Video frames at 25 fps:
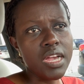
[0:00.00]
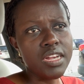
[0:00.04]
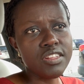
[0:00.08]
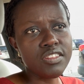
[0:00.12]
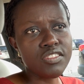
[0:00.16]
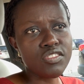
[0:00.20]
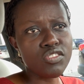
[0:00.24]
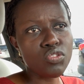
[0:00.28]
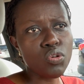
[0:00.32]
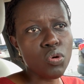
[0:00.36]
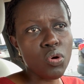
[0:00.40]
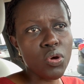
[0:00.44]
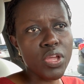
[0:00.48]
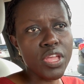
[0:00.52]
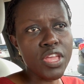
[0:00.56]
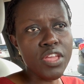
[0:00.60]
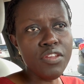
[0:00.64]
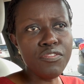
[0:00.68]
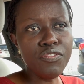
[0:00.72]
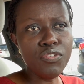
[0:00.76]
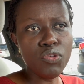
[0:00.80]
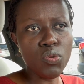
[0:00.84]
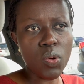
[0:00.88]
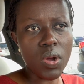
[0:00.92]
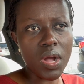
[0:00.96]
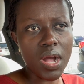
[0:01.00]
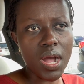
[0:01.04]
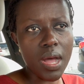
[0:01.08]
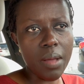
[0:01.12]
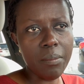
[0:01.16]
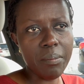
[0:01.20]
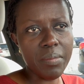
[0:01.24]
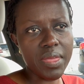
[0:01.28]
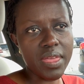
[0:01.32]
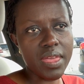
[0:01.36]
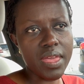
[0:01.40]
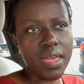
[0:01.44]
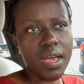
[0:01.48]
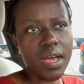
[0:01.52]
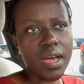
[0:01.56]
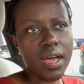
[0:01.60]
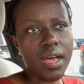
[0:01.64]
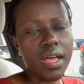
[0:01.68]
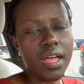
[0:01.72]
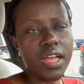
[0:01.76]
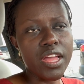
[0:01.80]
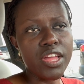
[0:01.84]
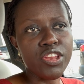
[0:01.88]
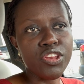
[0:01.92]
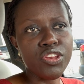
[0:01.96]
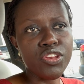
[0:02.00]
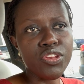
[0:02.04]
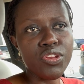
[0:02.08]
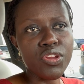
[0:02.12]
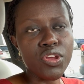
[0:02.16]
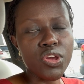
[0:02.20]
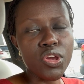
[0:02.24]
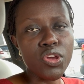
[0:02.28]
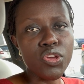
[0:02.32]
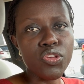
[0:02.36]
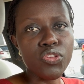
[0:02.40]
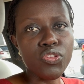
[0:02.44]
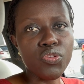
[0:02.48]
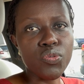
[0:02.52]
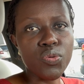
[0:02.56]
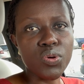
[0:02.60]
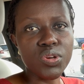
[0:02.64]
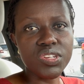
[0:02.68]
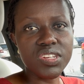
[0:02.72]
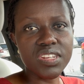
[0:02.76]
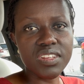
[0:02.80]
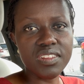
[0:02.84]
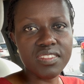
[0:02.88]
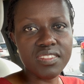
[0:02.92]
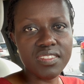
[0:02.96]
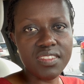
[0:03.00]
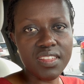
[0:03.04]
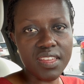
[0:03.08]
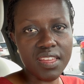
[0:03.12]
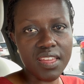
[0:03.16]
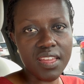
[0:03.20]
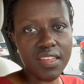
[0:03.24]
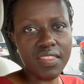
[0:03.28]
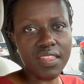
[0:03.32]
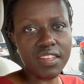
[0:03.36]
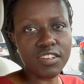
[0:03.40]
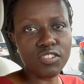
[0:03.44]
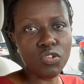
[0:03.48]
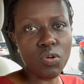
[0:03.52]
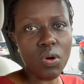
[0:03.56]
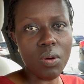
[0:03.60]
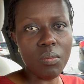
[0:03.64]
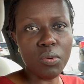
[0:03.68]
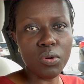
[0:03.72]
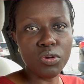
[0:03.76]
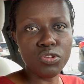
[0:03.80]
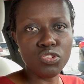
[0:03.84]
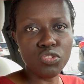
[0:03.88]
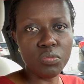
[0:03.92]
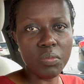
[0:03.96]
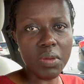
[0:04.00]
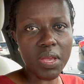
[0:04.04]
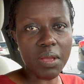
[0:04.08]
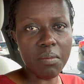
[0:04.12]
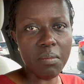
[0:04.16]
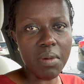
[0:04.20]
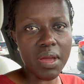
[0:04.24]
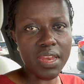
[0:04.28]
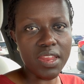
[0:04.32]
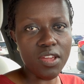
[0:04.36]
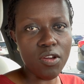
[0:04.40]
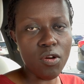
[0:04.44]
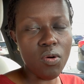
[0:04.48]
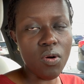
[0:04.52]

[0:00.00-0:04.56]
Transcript: So if you come here and you're just thinking that, oh, I'm going to make money,